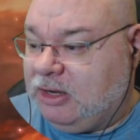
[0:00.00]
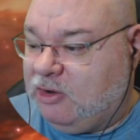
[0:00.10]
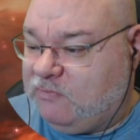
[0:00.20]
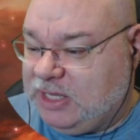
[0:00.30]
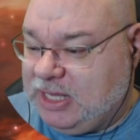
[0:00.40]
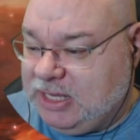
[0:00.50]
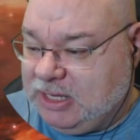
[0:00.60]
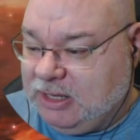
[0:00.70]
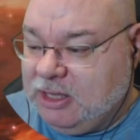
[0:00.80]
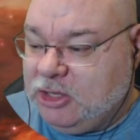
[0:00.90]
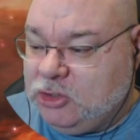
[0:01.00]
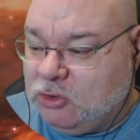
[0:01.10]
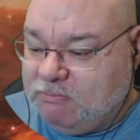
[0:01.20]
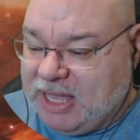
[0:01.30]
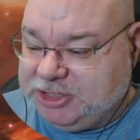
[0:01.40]
over here,
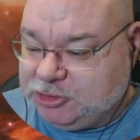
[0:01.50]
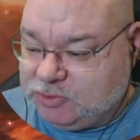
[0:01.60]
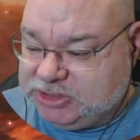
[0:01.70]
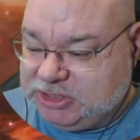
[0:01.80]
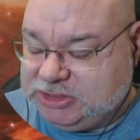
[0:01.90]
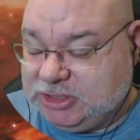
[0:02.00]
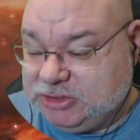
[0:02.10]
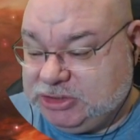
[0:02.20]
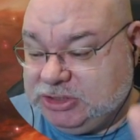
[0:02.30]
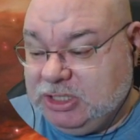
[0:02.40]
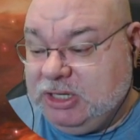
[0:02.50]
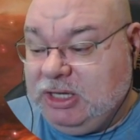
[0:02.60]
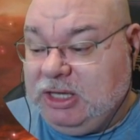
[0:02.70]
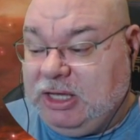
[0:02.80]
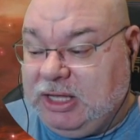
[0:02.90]
your magic resistance,
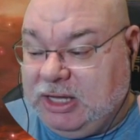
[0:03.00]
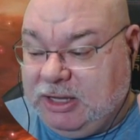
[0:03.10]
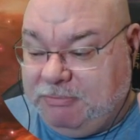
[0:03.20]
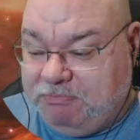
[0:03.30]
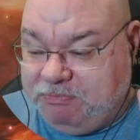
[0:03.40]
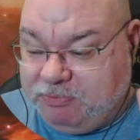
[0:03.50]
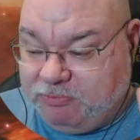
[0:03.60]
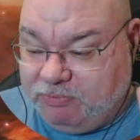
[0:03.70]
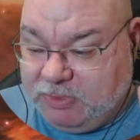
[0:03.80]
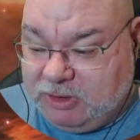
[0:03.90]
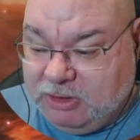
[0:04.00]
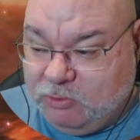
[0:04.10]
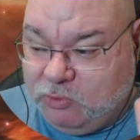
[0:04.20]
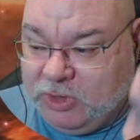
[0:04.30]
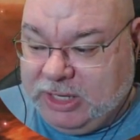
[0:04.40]
where
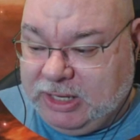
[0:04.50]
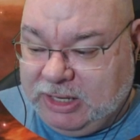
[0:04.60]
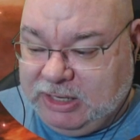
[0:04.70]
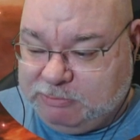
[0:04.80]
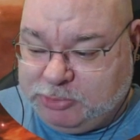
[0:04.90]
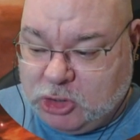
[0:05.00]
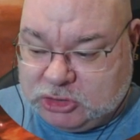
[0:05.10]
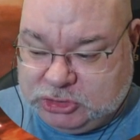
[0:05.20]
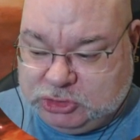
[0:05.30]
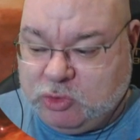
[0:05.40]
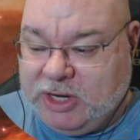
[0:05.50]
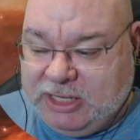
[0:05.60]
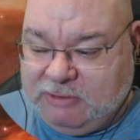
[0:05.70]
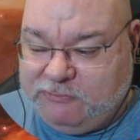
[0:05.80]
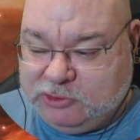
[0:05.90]
it blocks
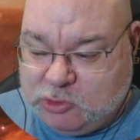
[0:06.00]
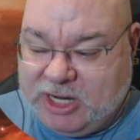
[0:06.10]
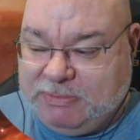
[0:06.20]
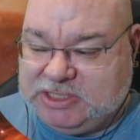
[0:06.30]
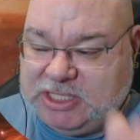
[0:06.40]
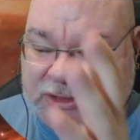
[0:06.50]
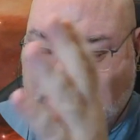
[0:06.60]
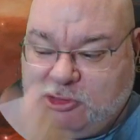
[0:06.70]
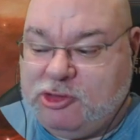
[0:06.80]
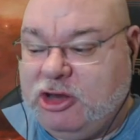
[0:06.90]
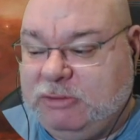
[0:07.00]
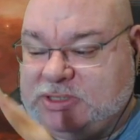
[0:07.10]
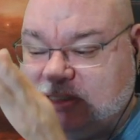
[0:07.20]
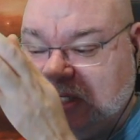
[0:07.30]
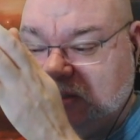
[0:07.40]
20%,
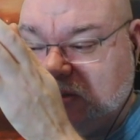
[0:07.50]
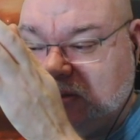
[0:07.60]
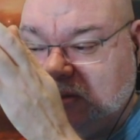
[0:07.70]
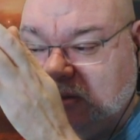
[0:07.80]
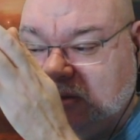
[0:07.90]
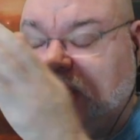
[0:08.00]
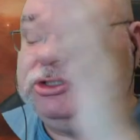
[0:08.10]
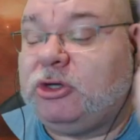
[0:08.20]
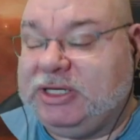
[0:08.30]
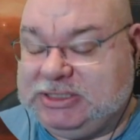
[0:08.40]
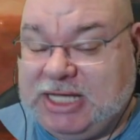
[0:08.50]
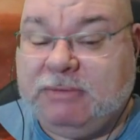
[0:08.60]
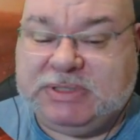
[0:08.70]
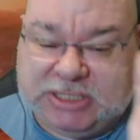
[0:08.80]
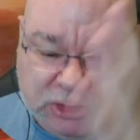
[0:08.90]
30%. No, sorry,
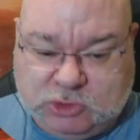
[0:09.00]
10%,